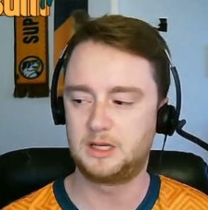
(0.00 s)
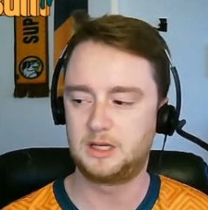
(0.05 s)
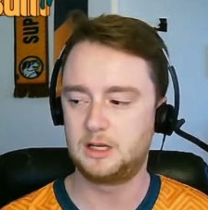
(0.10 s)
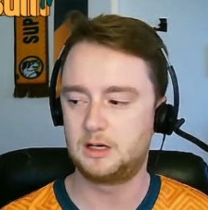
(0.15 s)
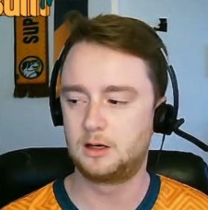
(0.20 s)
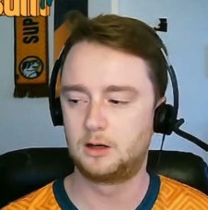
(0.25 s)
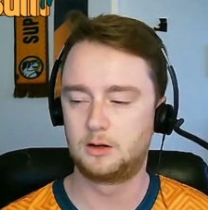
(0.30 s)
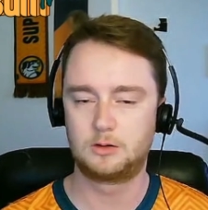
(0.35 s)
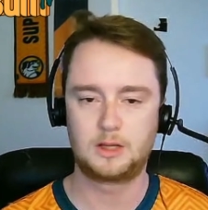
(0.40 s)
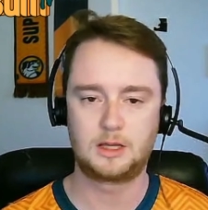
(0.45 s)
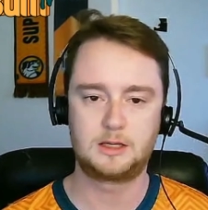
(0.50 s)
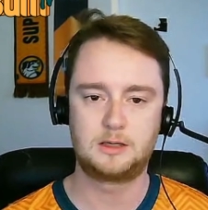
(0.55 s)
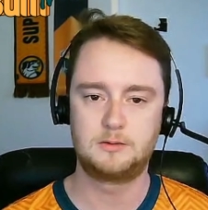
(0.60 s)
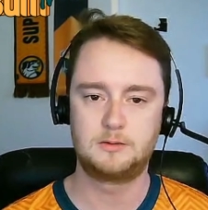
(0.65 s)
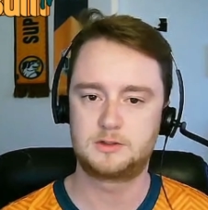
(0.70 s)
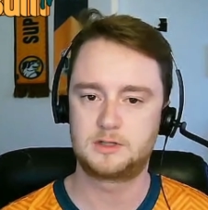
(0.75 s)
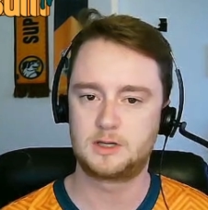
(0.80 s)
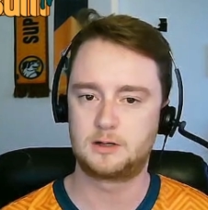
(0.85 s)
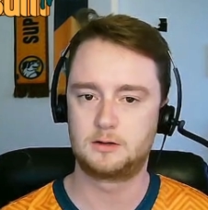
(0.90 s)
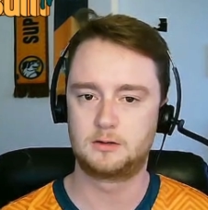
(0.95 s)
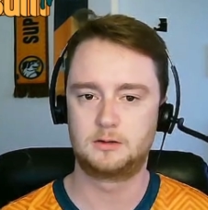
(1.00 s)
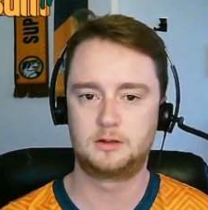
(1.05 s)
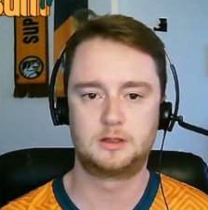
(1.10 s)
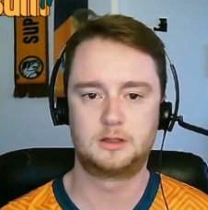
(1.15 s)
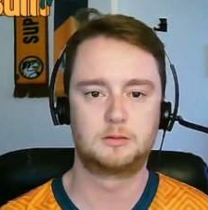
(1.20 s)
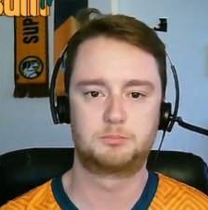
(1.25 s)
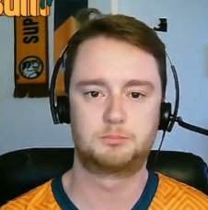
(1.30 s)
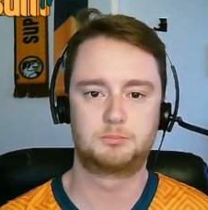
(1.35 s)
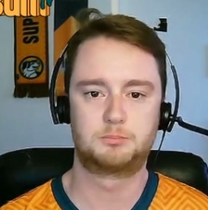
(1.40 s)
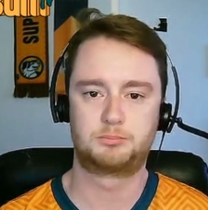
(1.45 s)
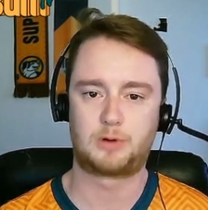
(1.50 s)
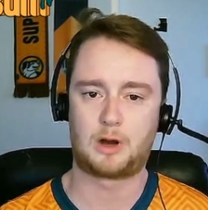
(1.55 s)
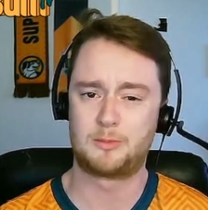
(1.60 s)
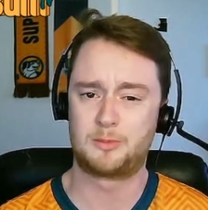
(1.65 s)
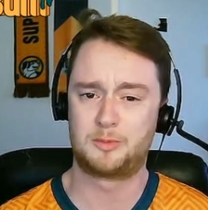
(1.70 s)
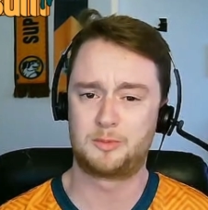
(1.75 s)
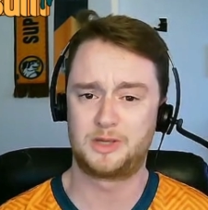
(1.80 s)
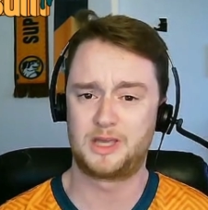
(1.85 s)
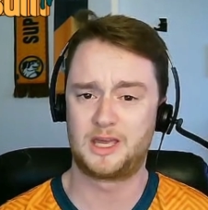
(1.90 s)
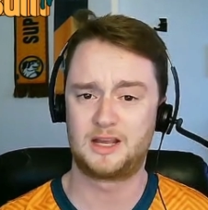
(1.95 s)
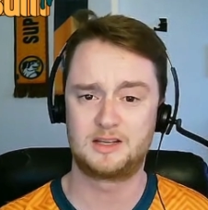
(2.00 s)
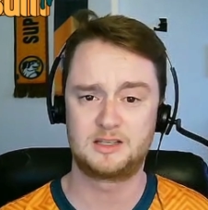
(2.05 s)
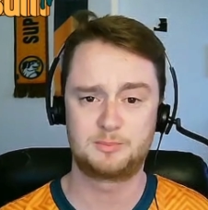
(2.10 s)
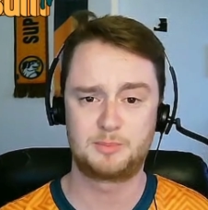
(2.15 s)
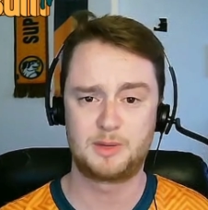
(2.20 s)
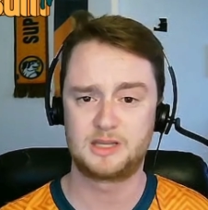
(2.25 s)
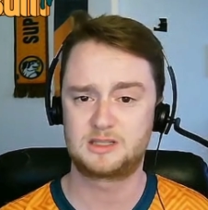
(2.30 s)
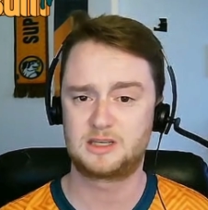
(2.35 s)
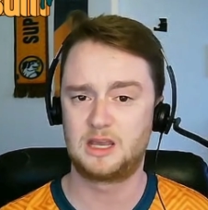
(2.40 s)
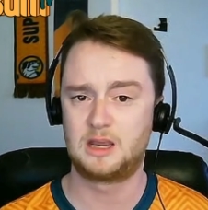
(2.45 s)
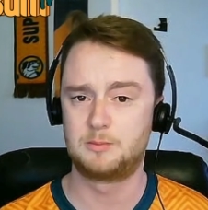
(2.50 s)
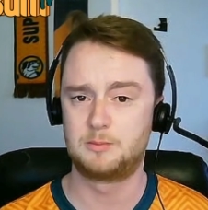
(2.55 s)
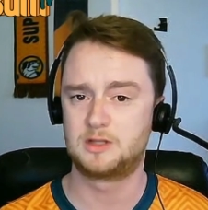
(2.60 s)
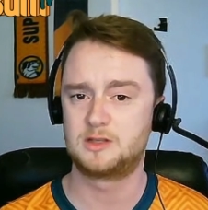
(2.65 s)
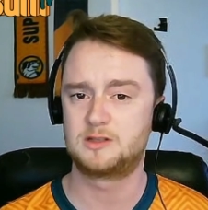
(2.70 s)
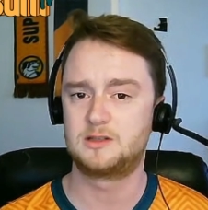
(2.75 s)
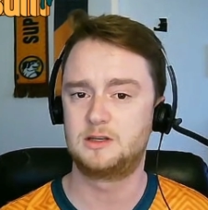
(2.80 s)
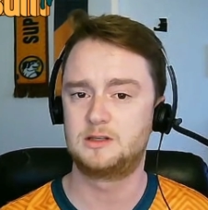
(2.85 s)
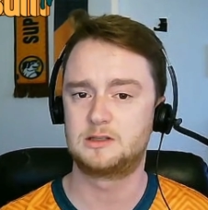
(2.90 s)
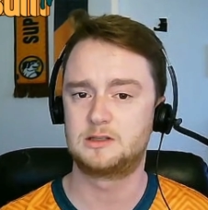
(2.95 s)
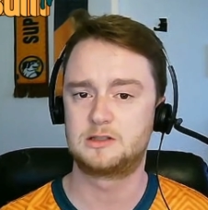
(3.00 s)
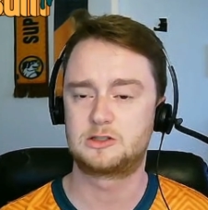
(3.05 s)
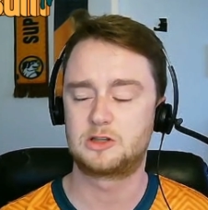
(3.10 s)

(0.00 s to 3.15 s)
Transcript: Guido, like you said earlier, probably had his best game of the season.